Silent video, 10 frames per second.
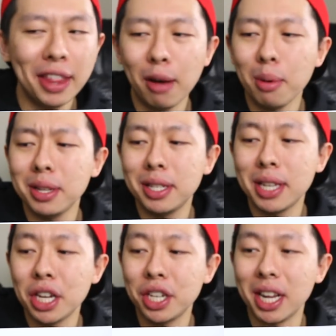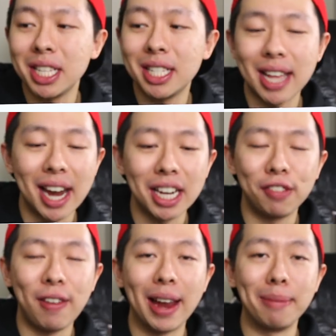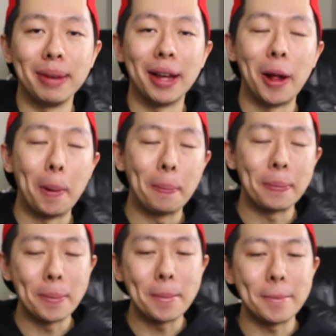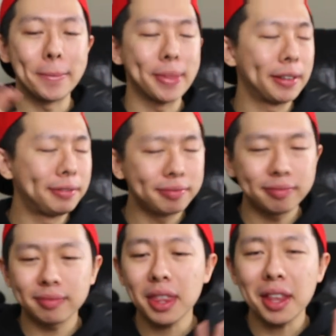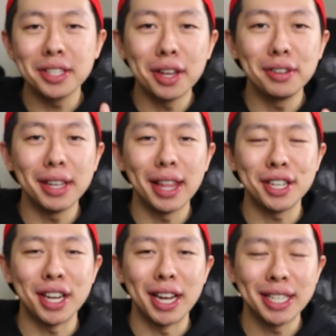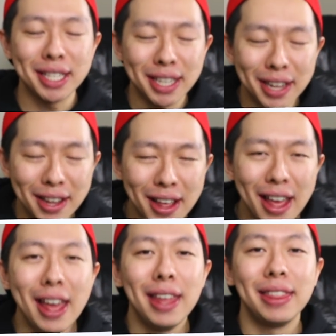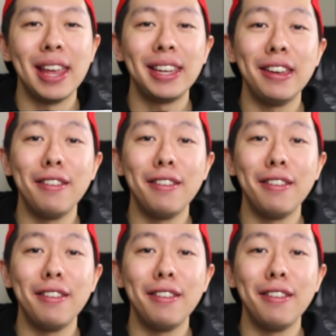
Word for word: That was such a satisfying meal. Mm. So delicious. Thank